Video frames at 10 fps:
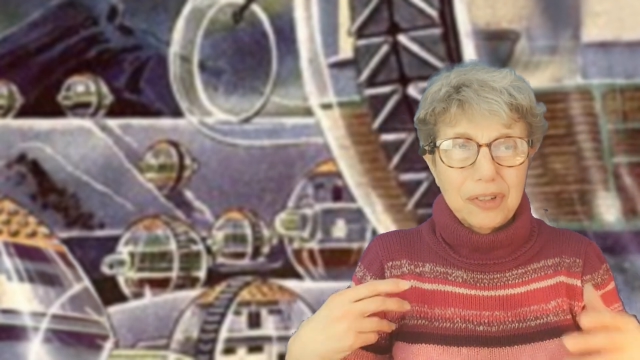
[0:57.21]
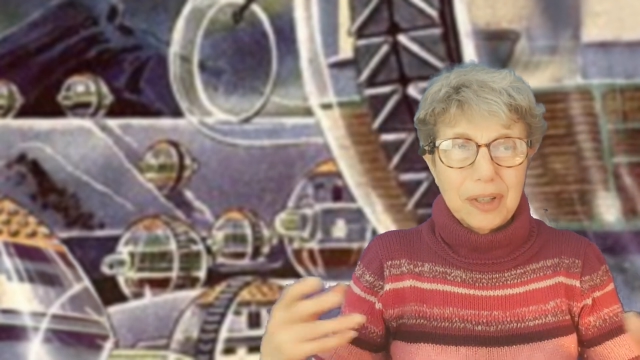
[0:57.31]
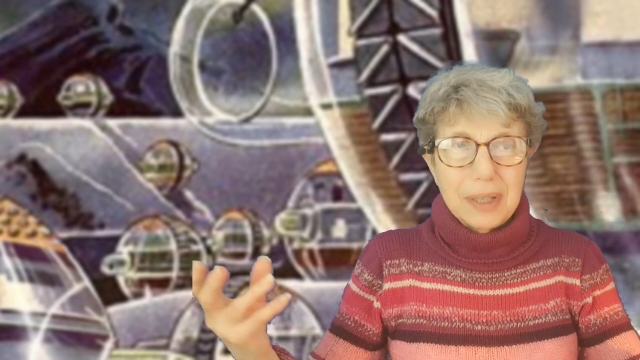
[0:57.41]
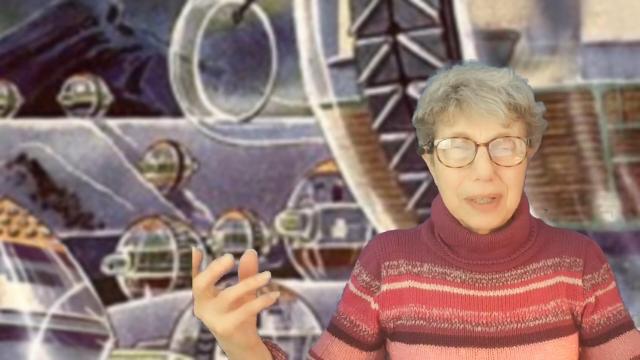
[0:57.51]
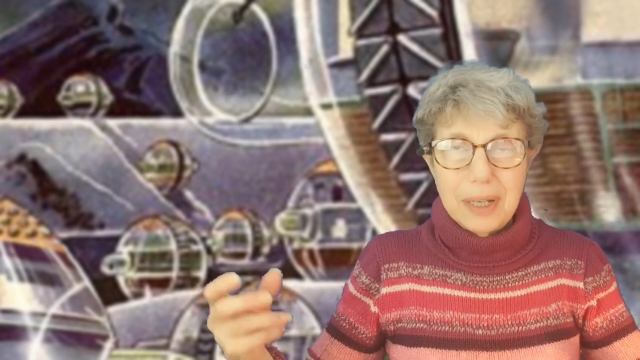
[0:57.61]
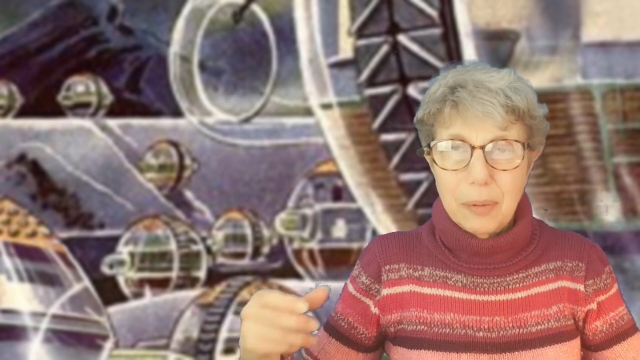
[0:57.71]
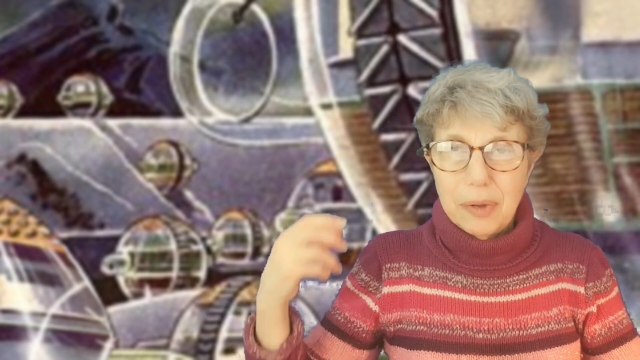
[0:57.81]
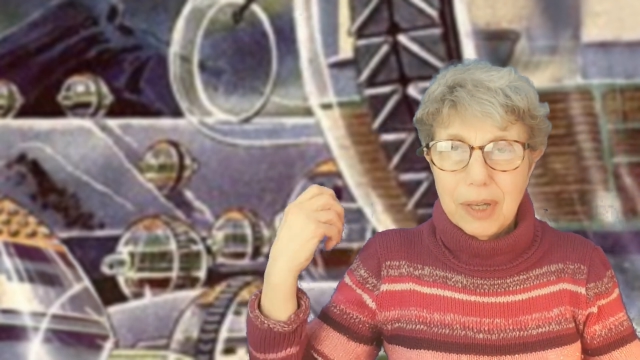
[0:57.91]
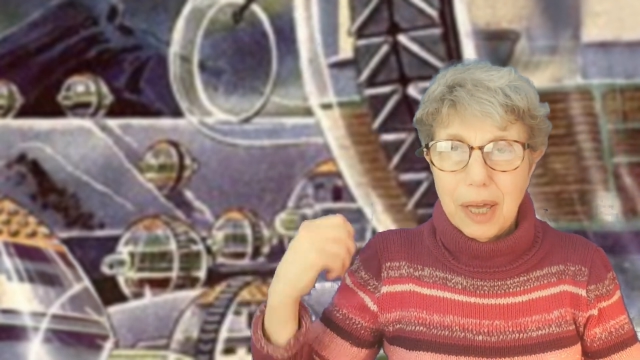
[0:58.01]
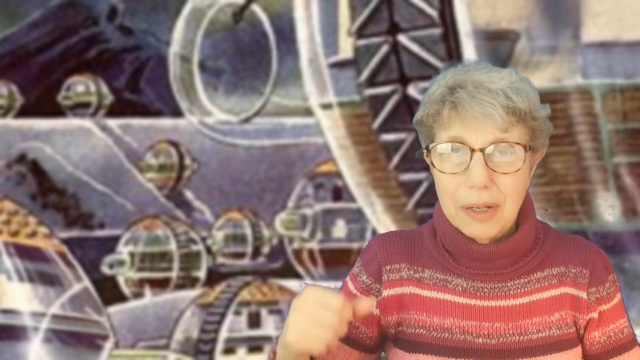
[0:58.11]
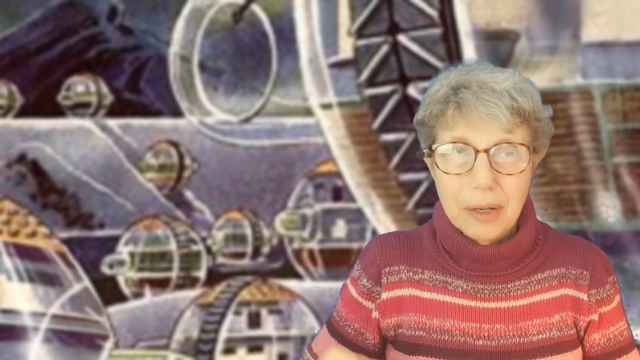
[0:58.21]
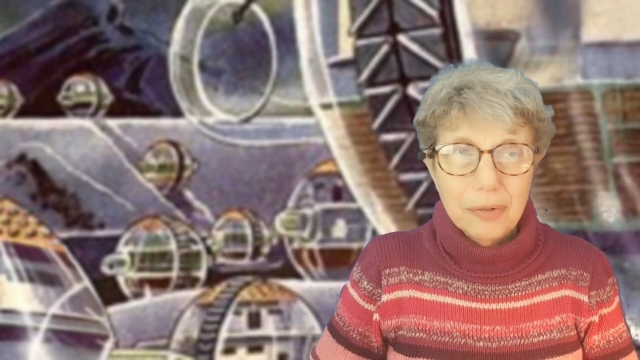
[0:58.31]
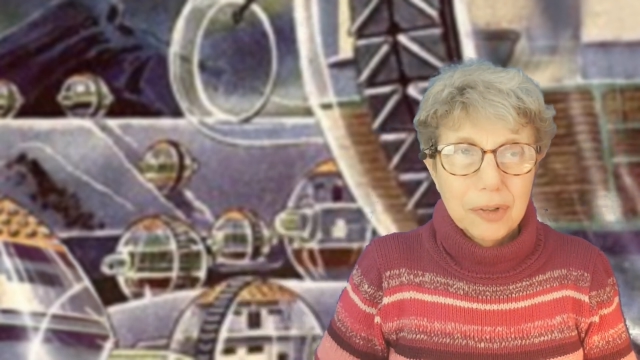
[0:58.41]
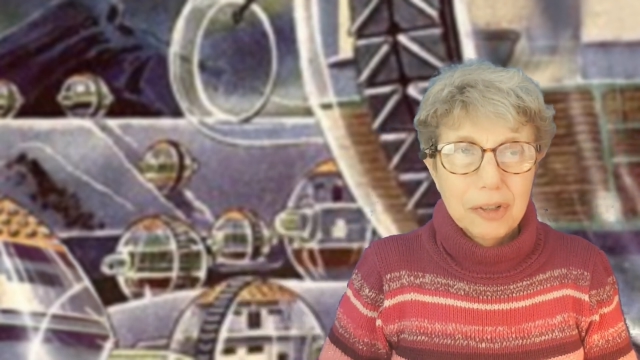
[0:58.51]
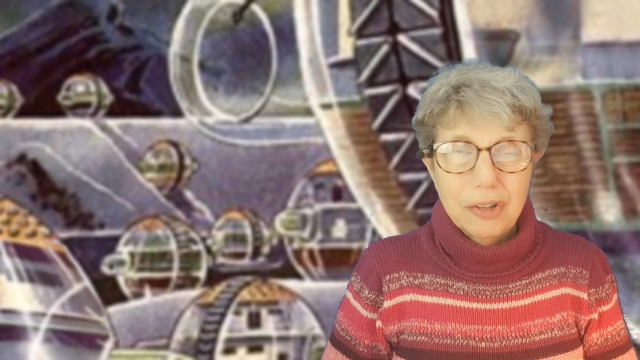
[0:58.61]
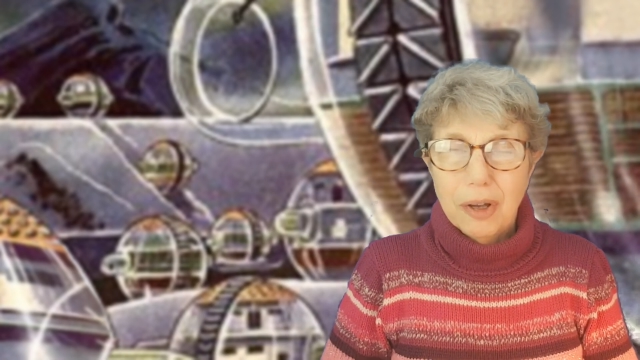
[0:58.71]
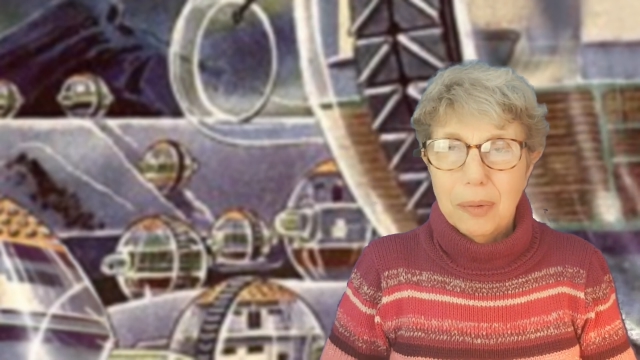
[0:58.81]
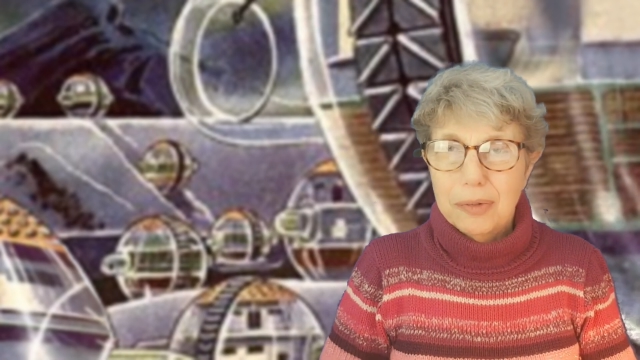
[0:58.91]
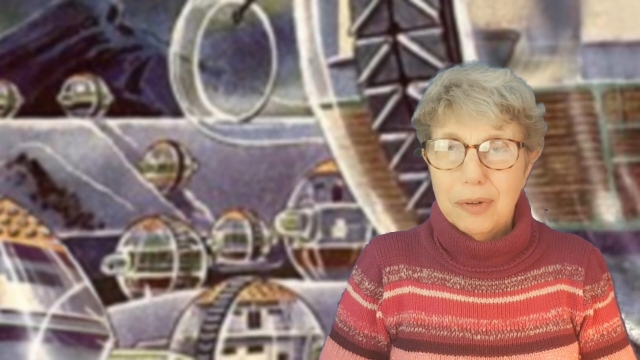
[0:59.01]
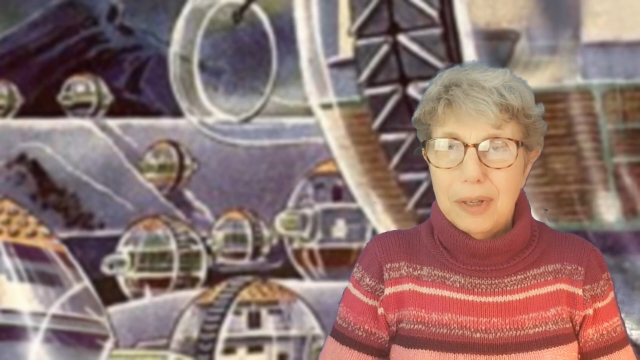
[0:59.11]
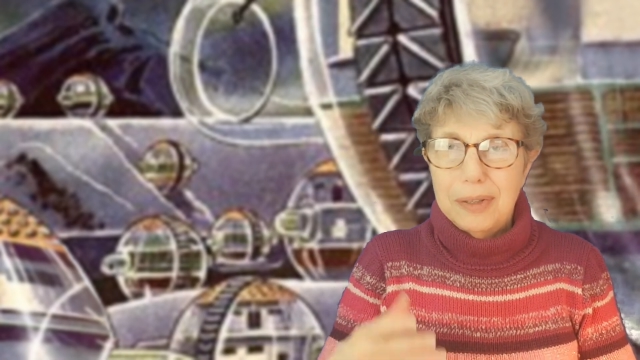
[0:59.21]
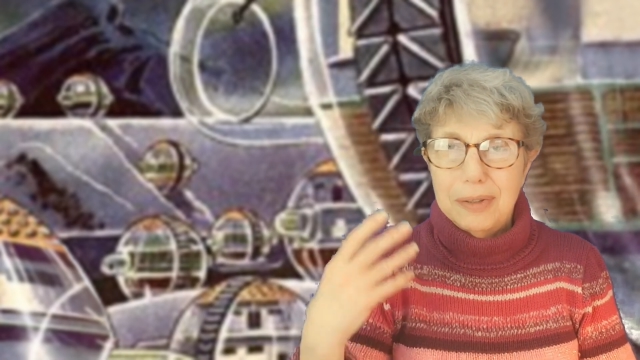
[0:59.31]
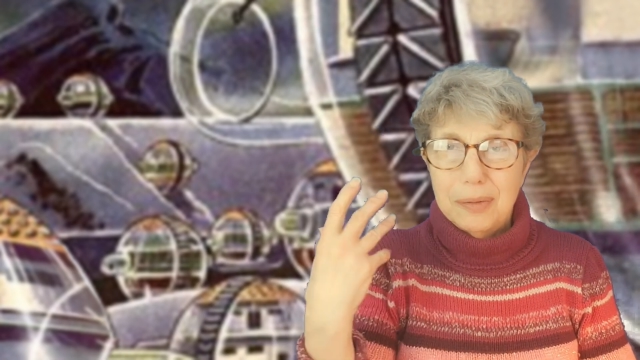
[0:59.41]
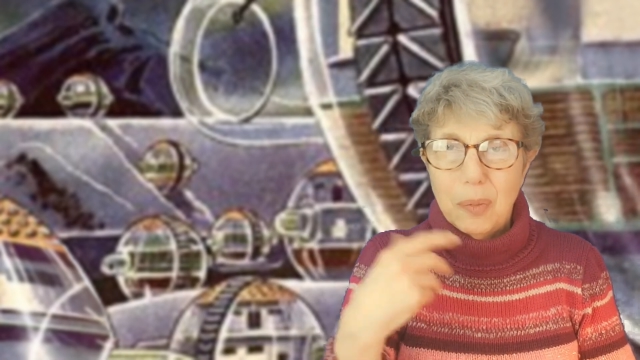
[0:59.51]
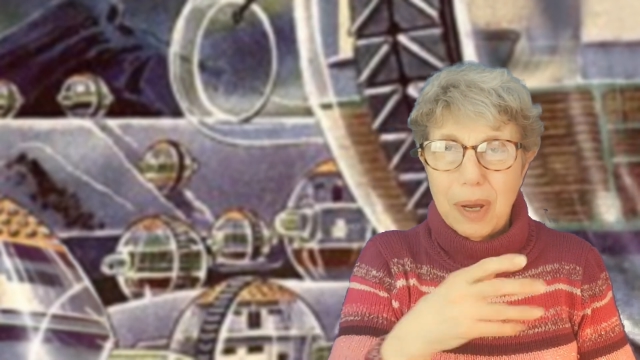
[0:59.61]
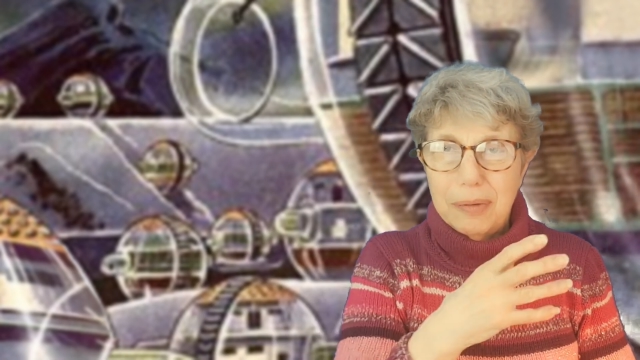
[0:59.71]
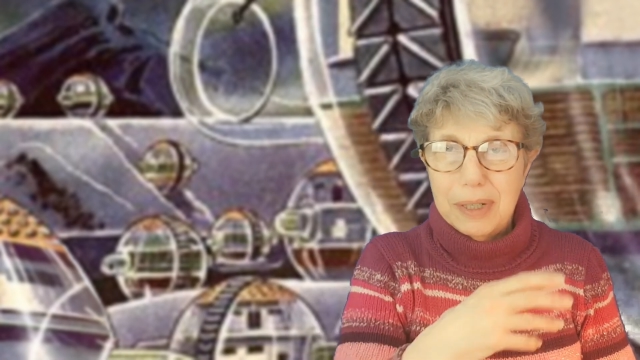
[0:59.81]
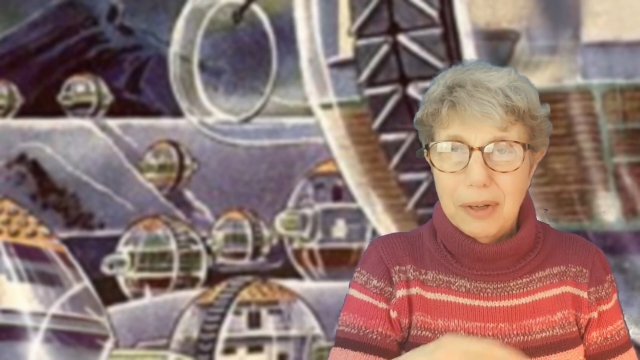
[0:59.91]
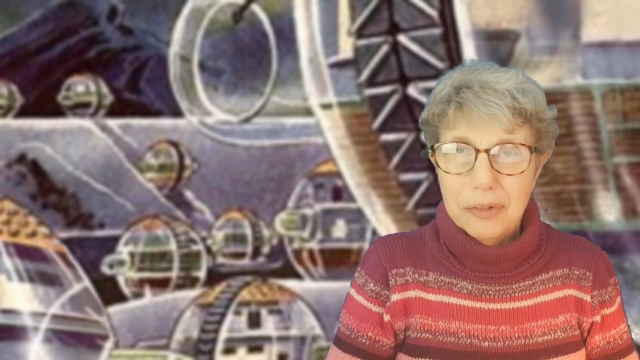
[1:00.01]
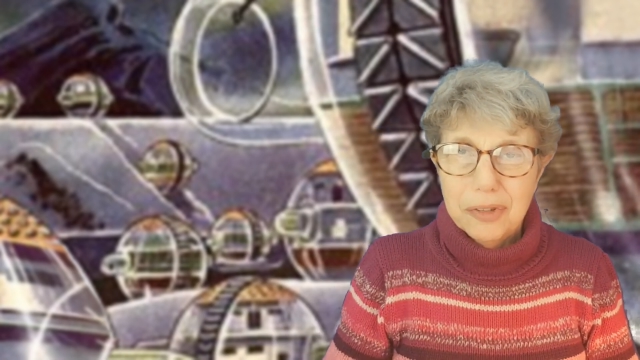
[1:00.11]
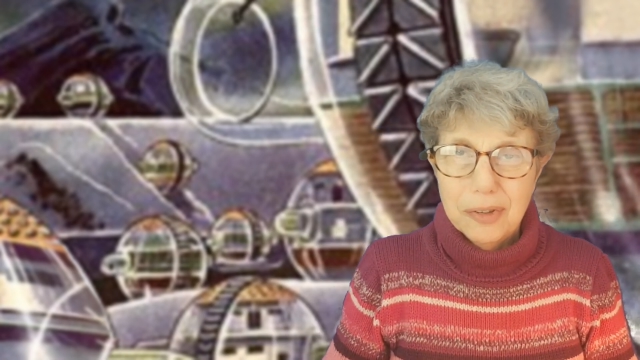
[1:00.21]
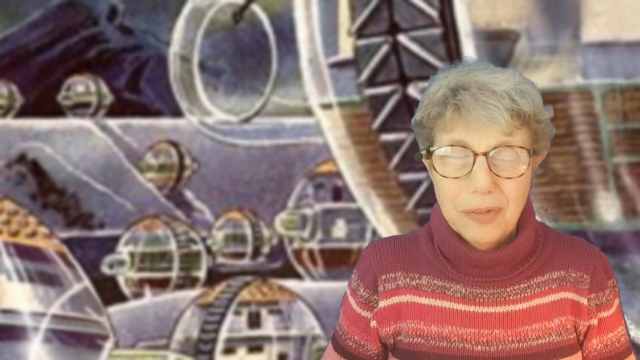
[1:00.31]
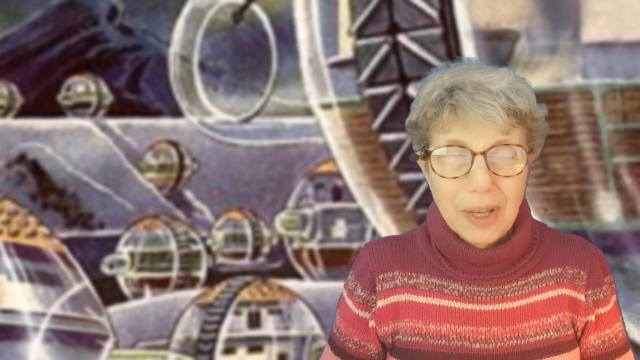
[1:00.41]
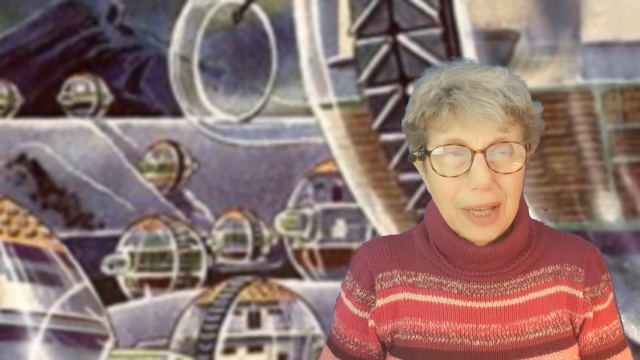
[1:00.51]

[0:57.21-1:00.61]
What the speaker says: with a gun over her shoulder and wearing lots of,